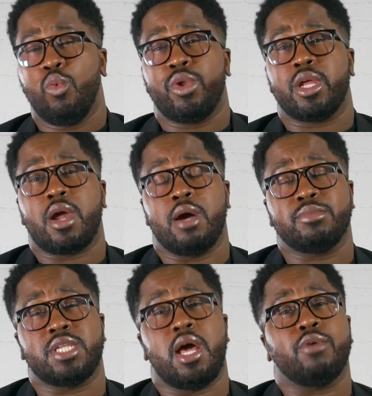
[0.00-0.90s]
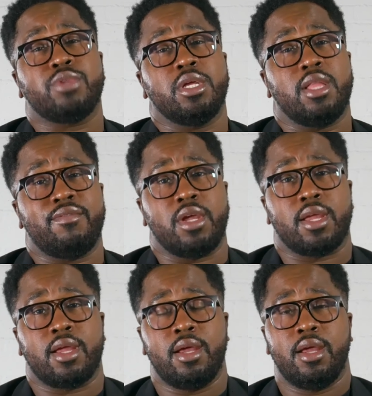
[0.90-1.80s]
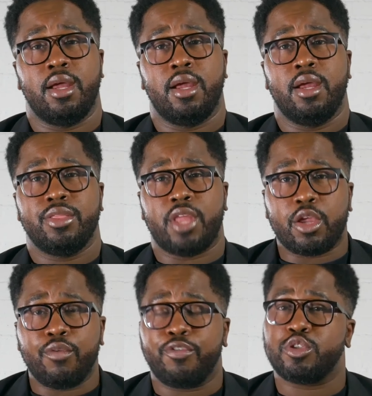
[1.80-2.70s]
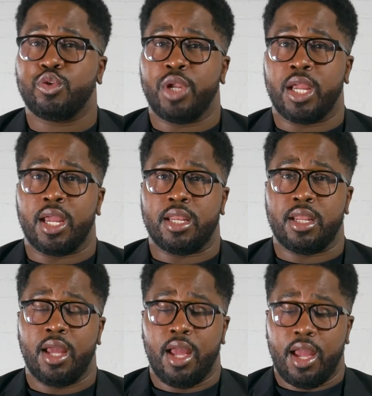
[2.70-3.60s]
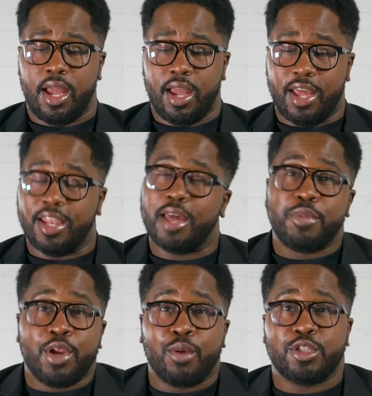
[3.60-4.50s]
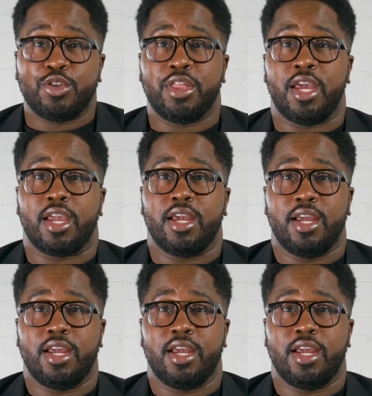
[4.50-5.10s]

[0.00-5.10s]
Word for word: when it comes to healthy living. Thank you for tuning in and let me know what you think.